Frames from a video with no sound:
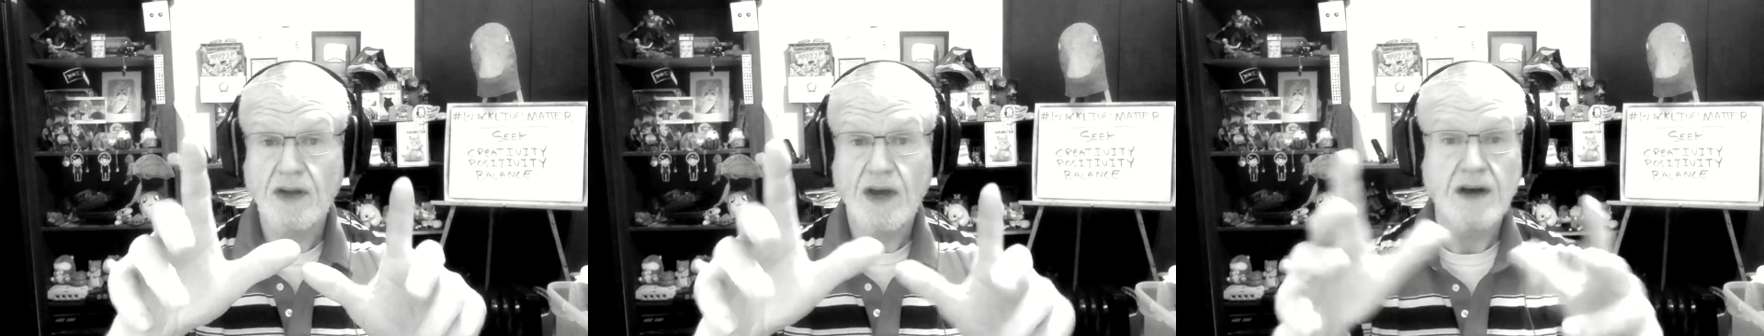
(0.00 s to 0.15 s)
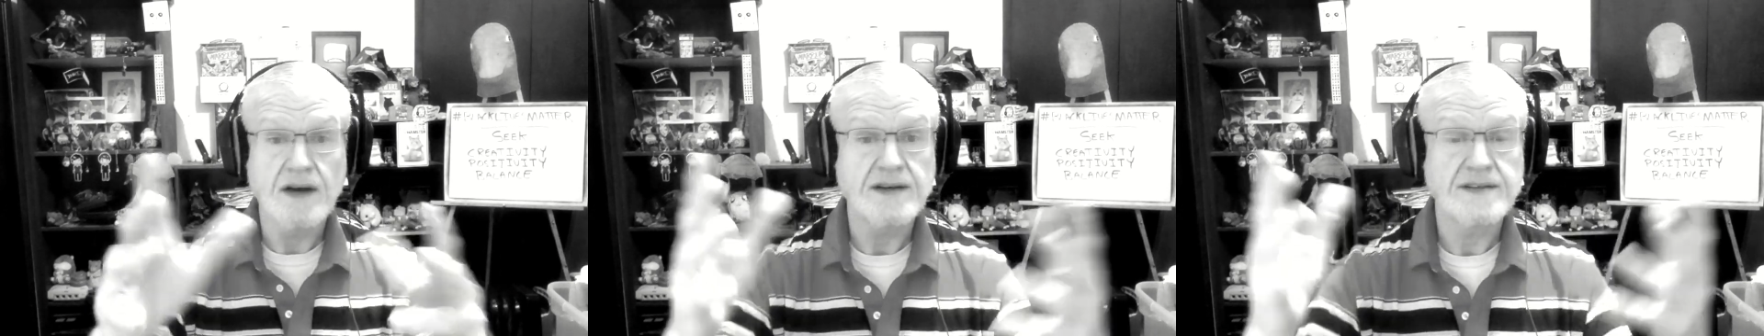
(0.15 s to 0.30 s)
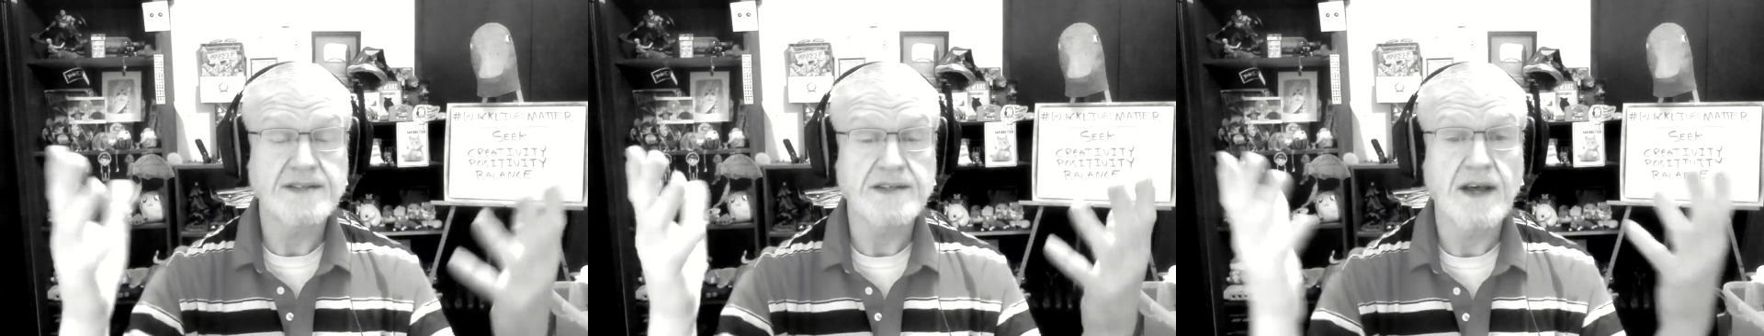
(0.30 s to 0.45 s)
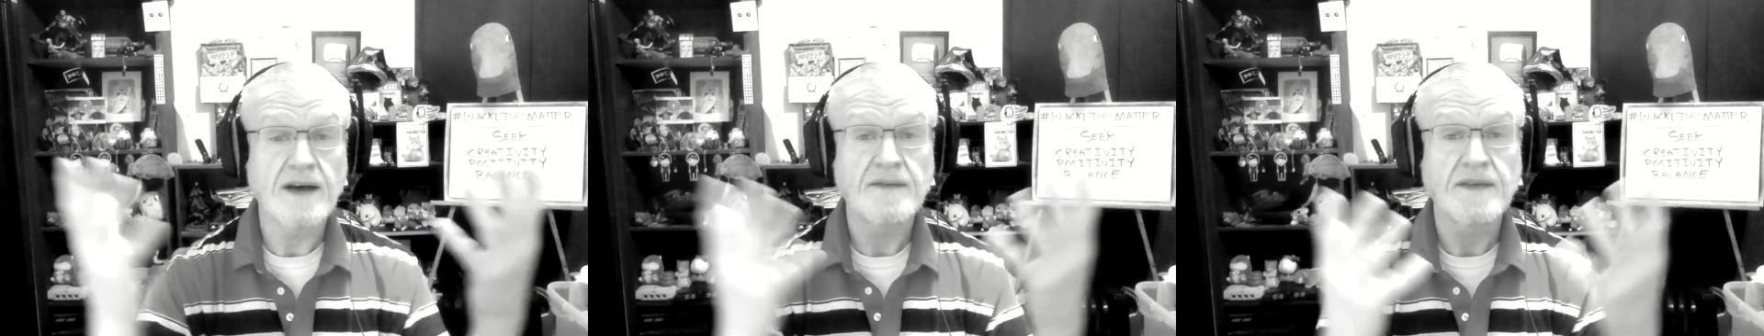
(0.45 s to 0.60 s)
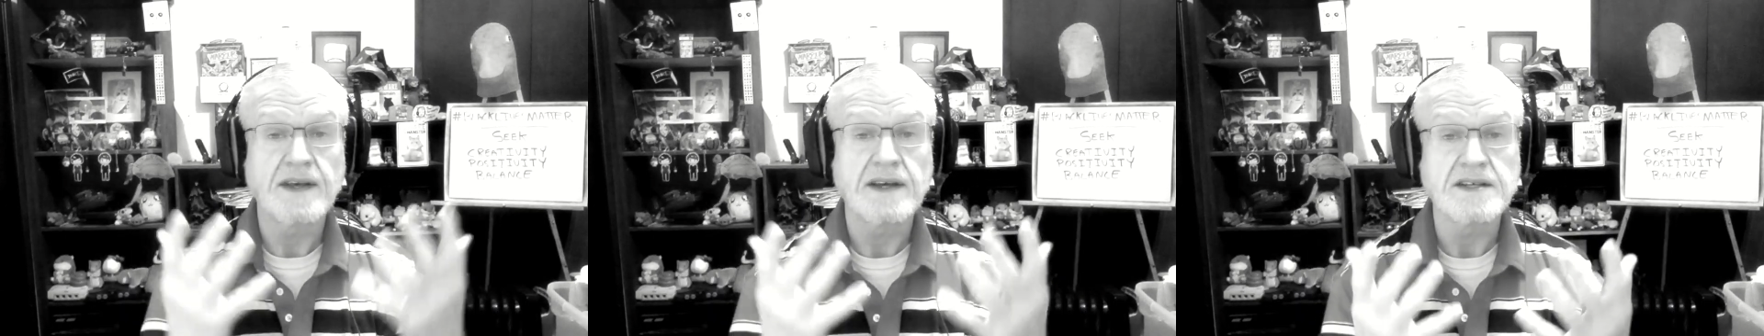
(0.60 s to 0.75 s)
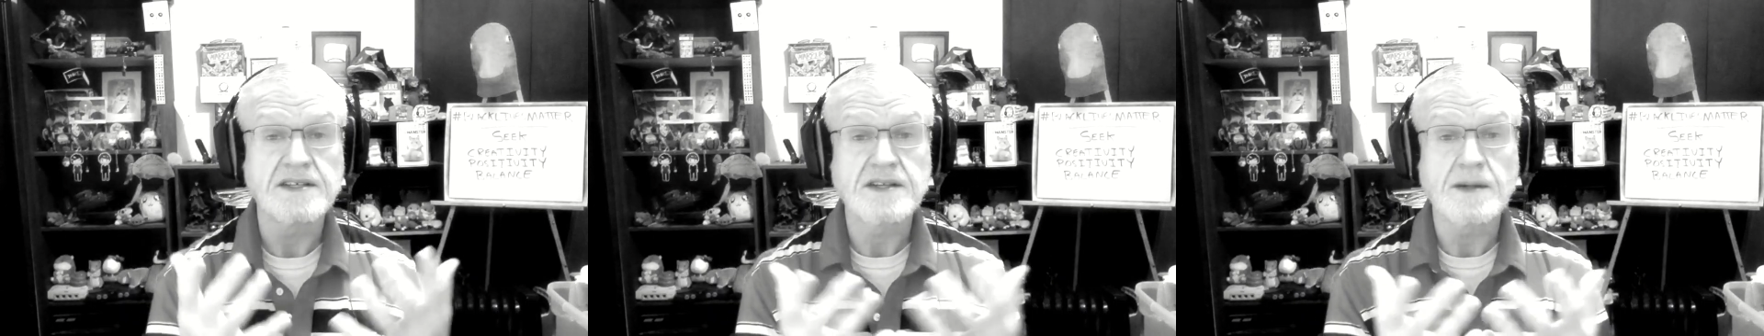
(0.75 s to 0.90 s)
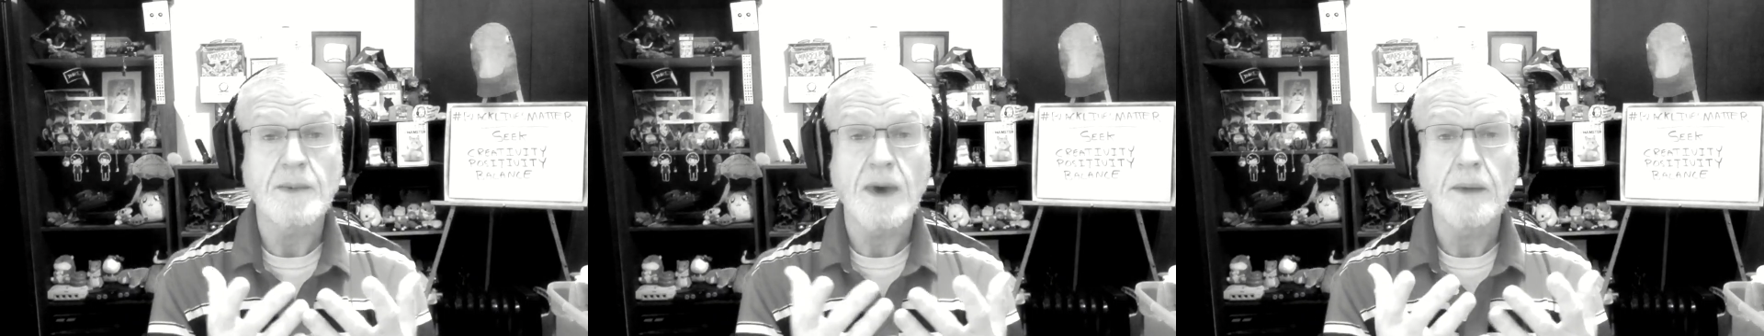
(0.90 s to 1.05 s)
I also have
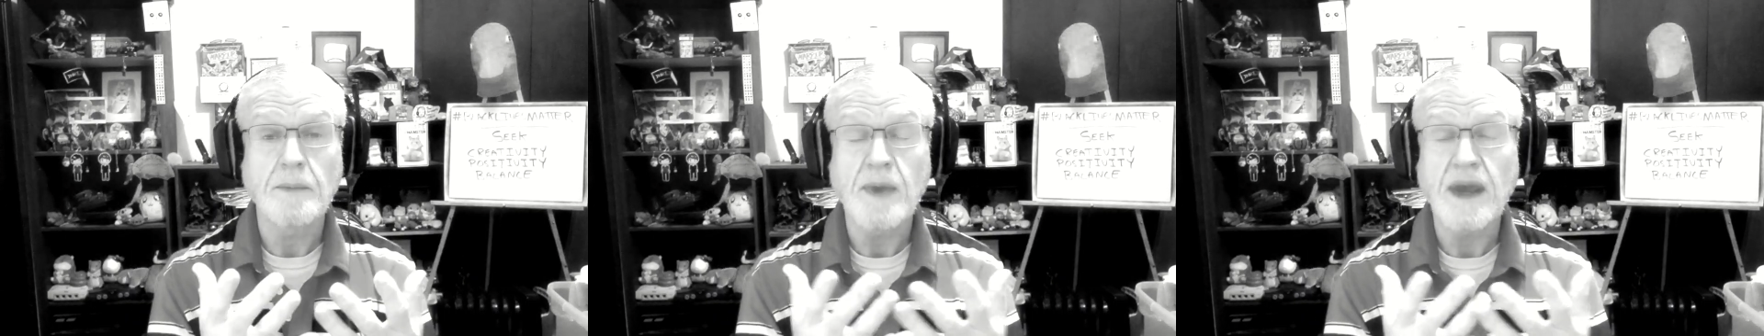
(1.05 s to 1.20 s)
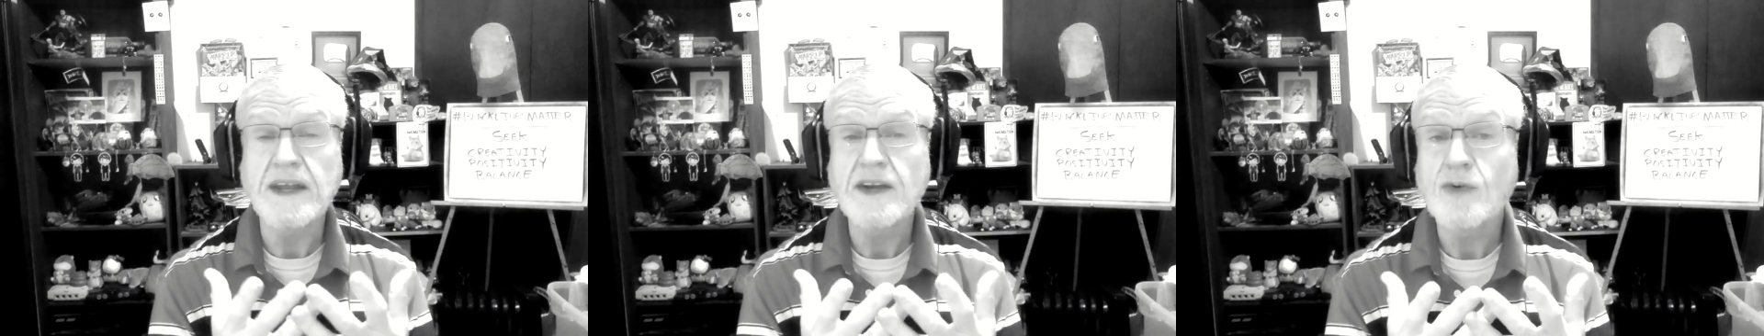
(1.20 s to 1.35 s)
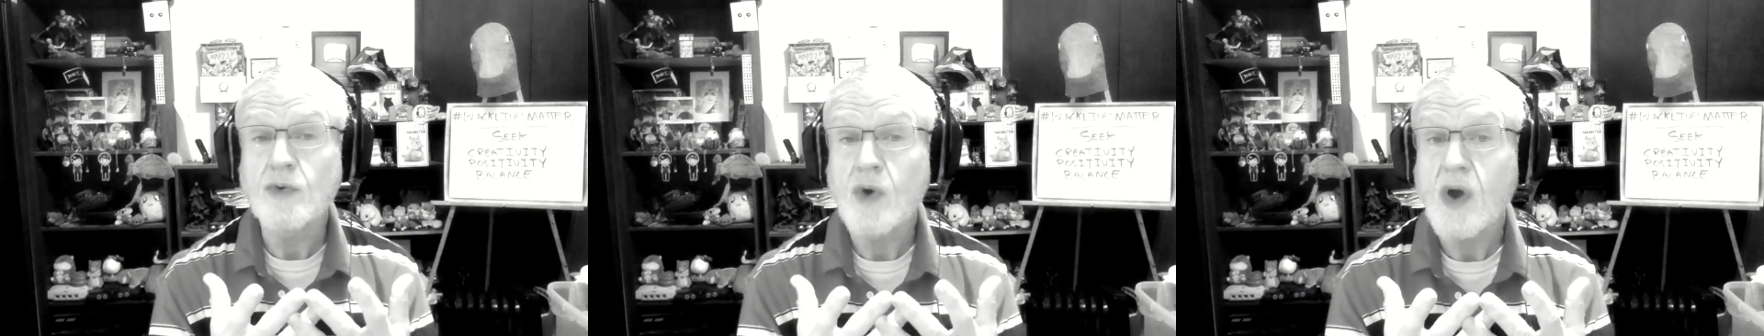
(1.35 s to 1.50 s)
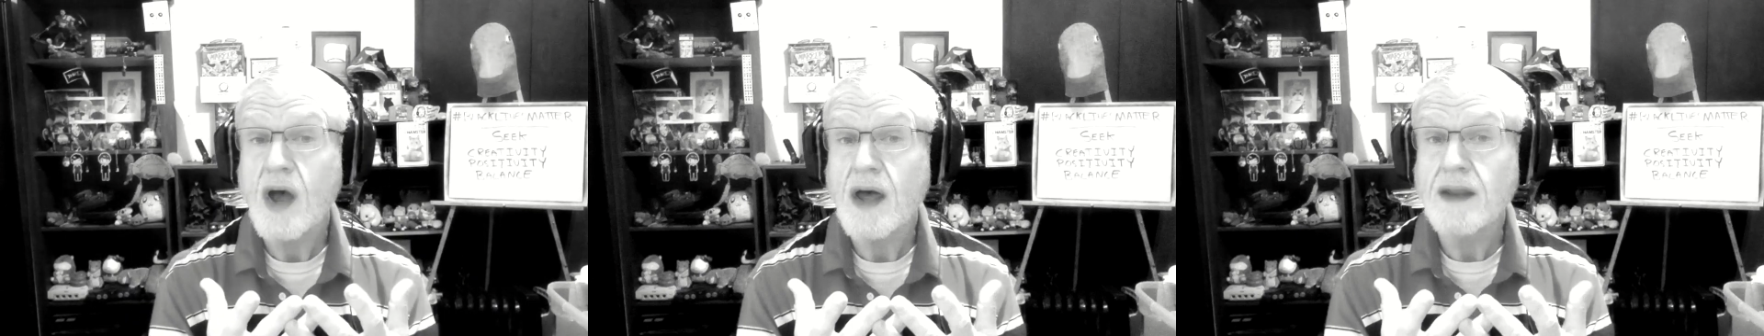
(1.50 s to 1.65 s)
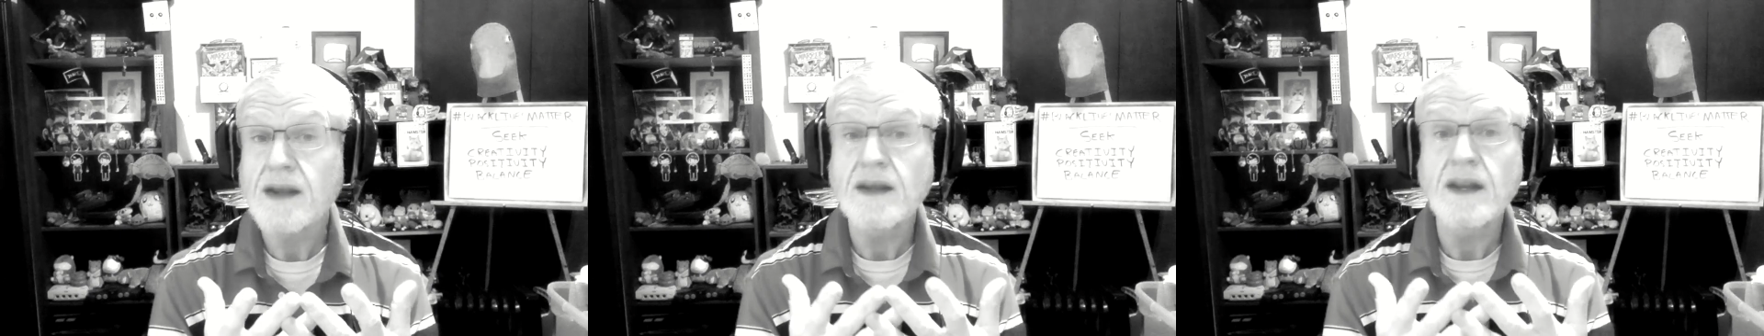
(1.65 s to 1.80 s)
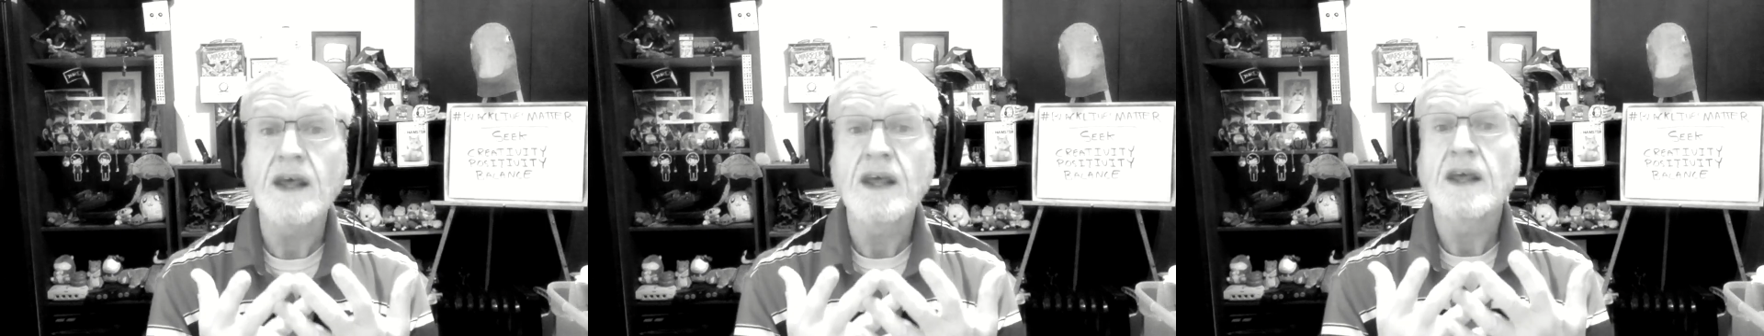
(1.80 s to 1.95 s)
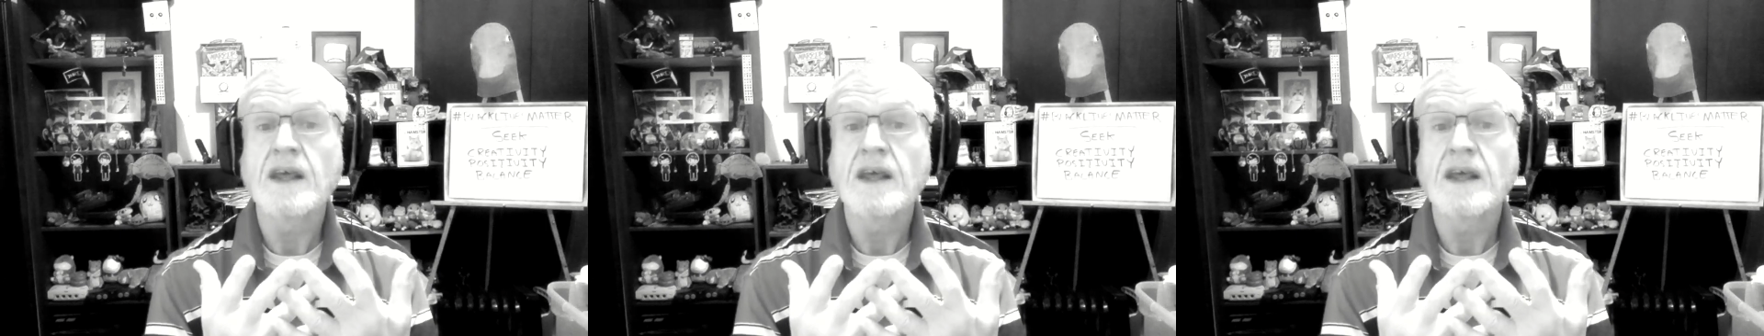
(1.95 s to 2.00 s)
links to my Patreon.